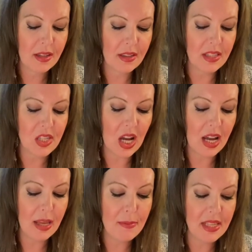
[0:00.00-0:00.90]
the
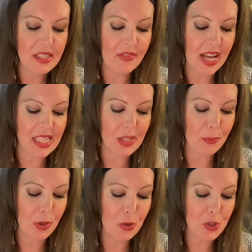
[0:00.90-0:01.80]
time is fast
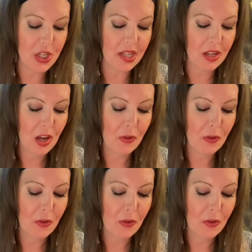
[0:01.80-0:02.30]
approaching